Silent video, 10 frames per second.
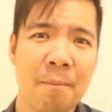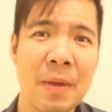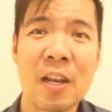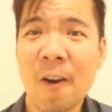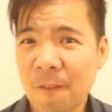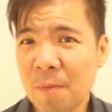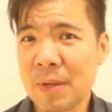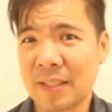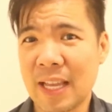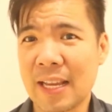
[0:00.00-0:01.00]
Many of them
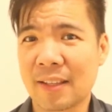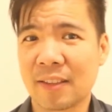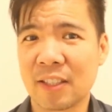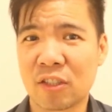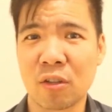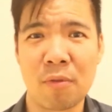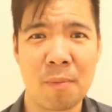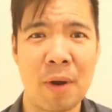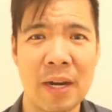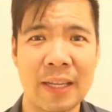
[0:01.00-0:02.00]
mistake the
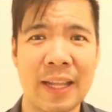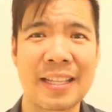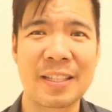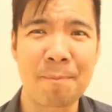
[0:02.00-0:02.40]
summer market as the